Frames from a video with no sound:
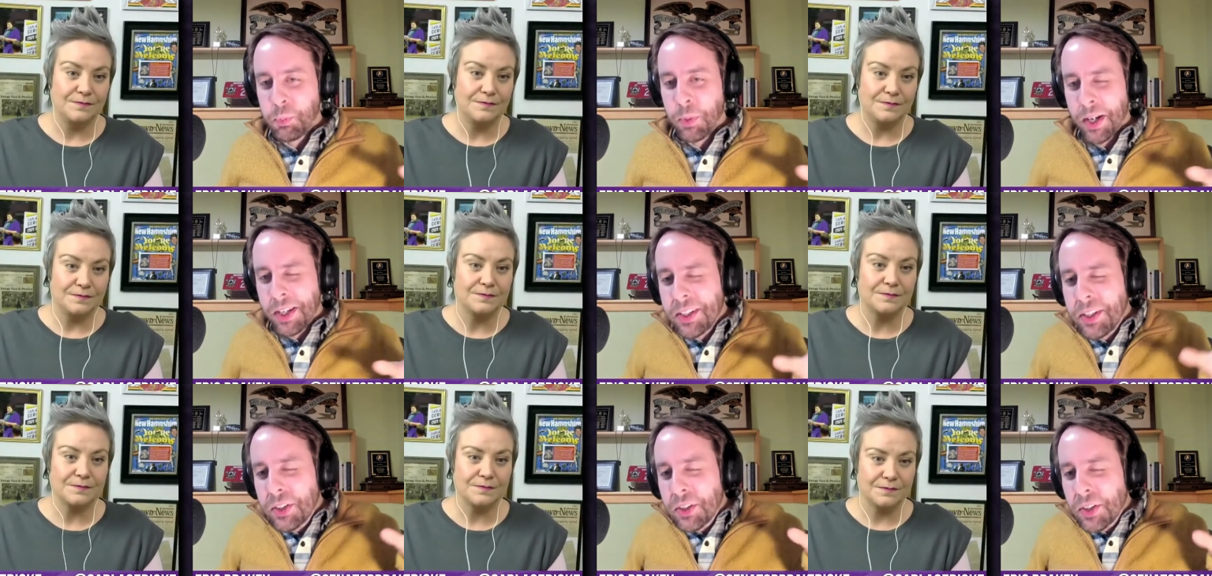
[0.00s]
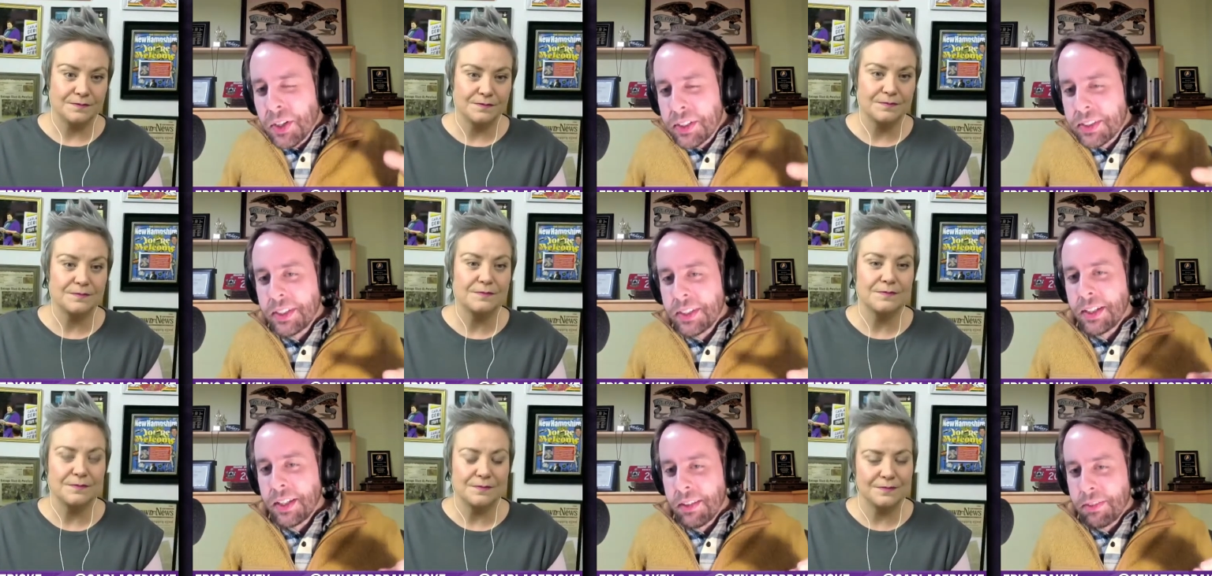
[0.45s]
Speaker 1: but you
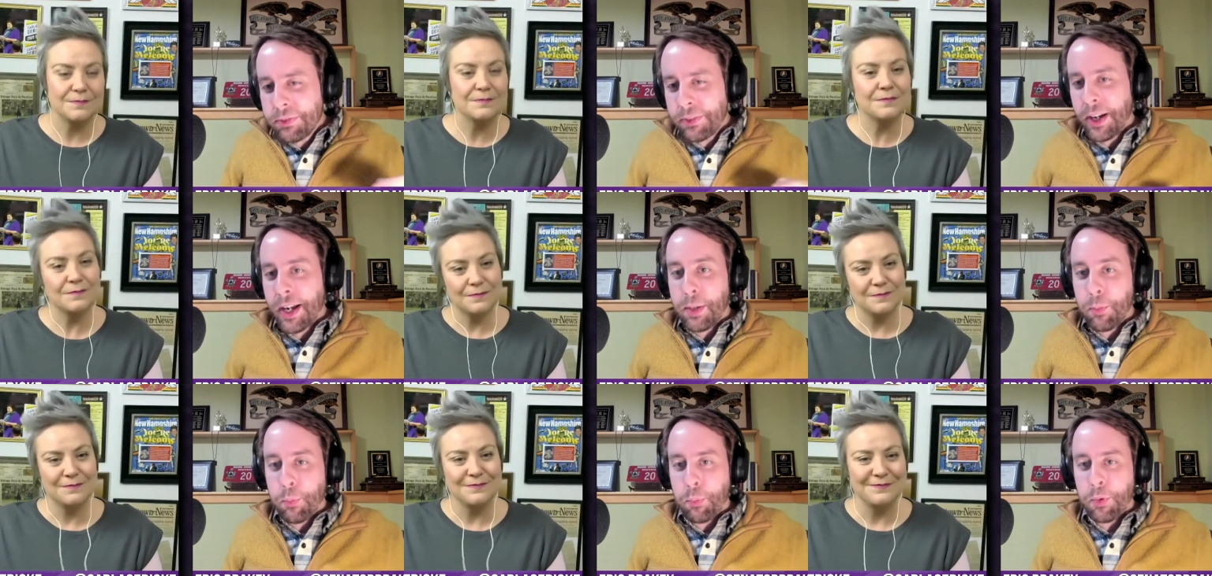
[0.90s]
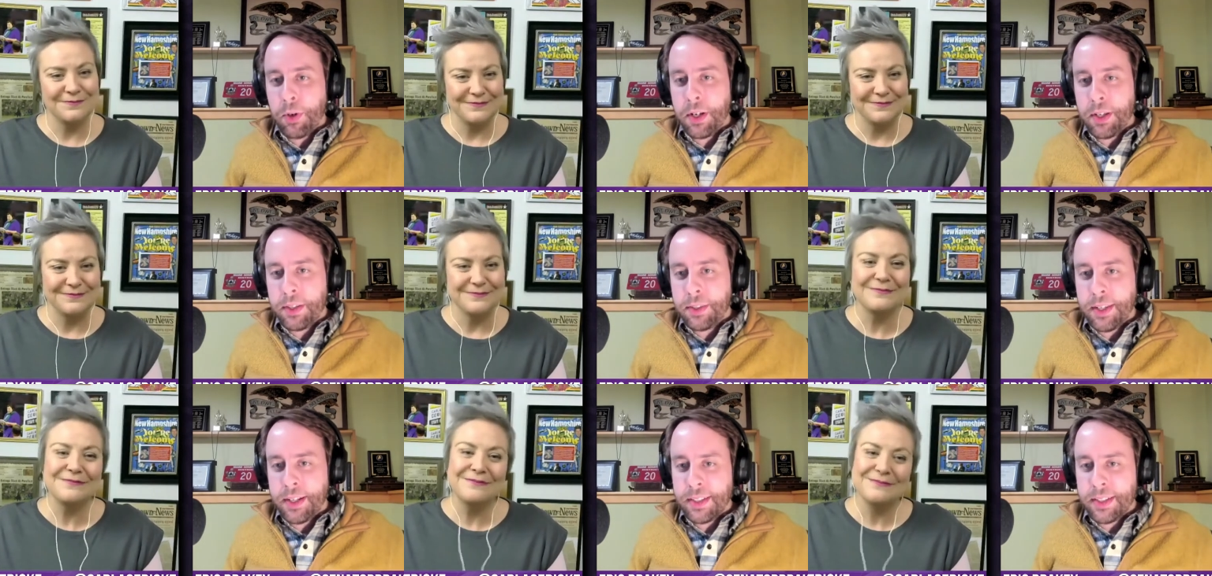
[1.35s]
looked into the fine
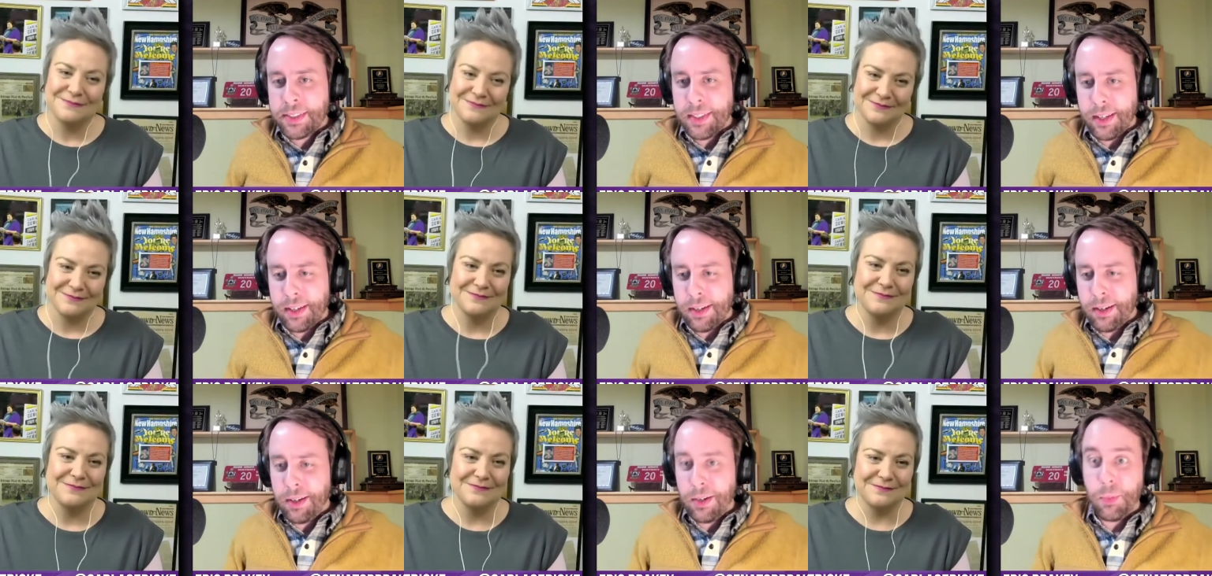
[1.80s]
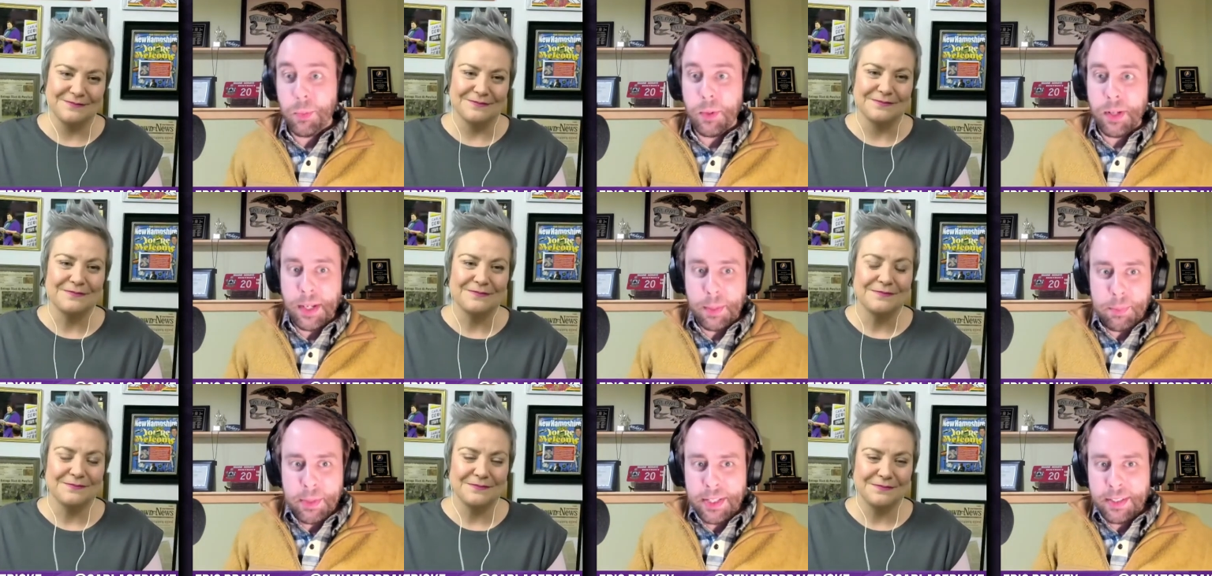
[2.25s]
print and it's like oh
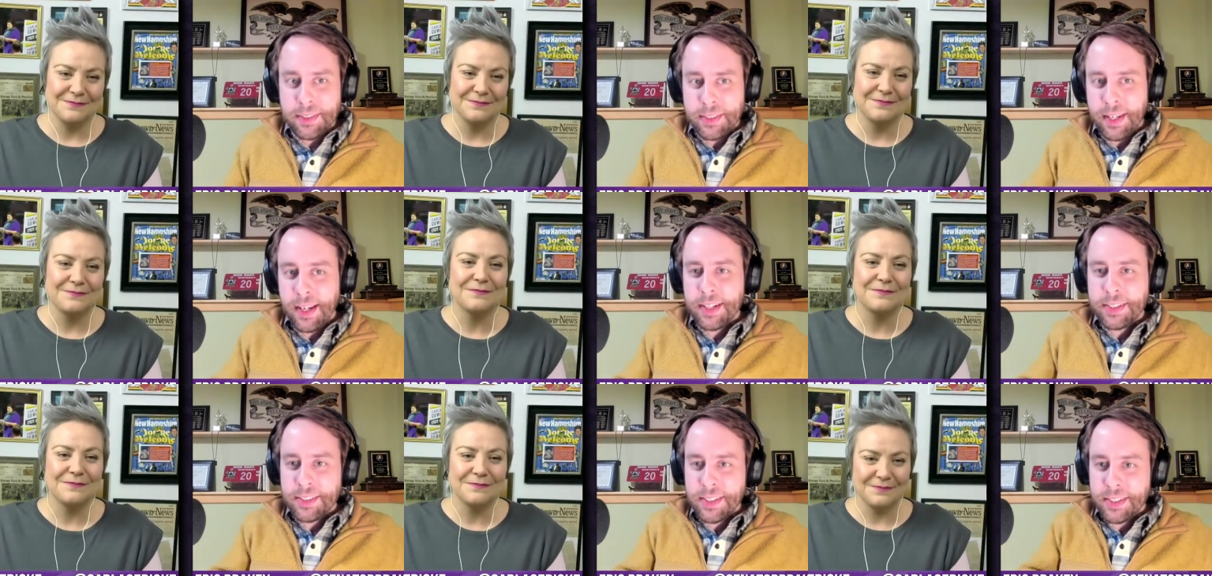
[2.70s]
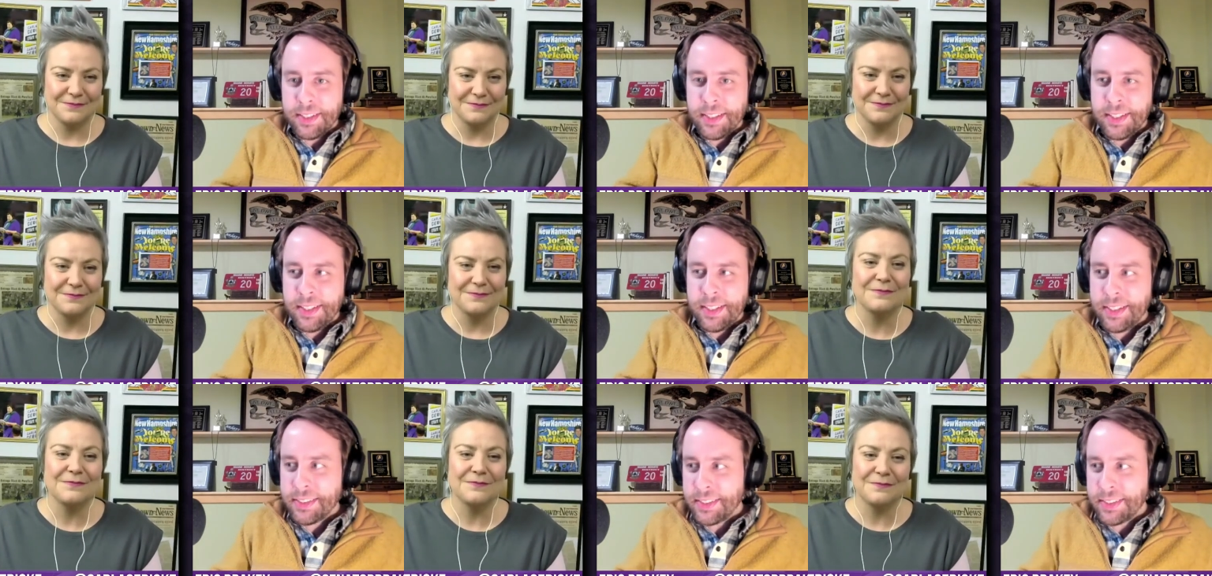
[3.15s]
well I'm getting taxed on
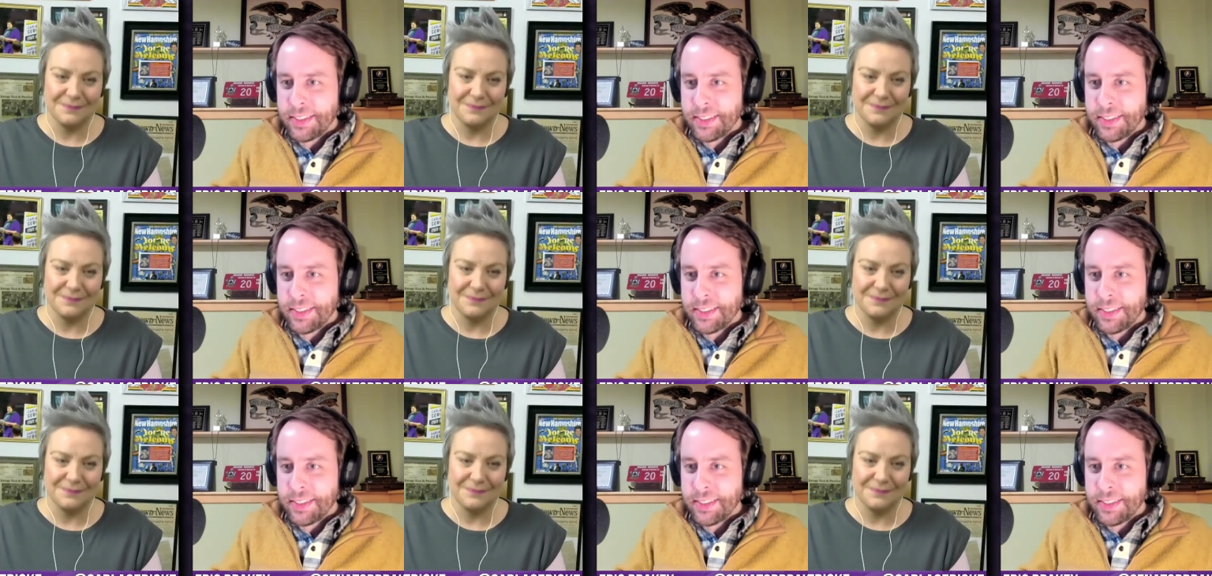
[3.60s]
this,